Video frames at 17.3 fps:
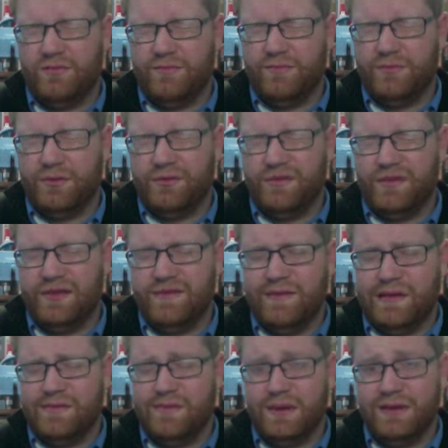perceived
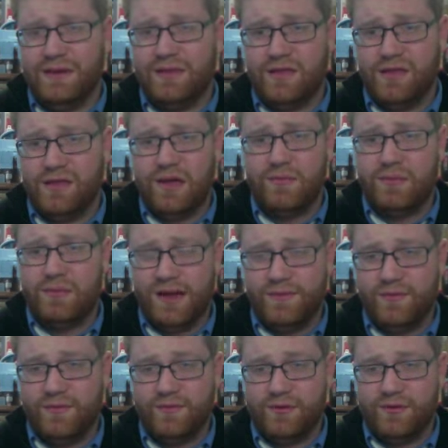as being the same
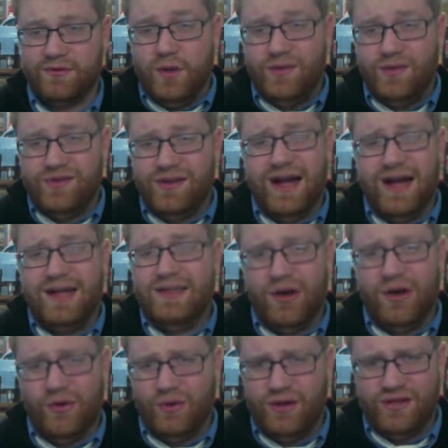type of person, which I
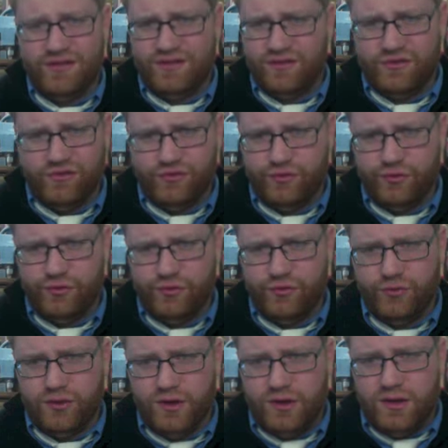know isn't
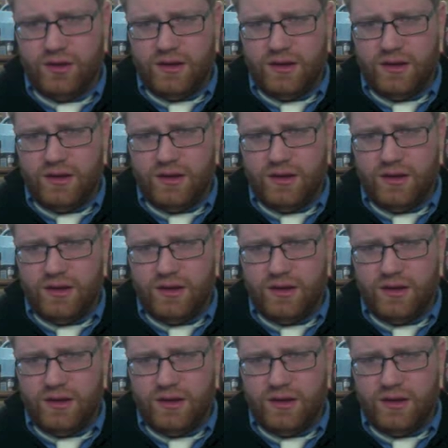true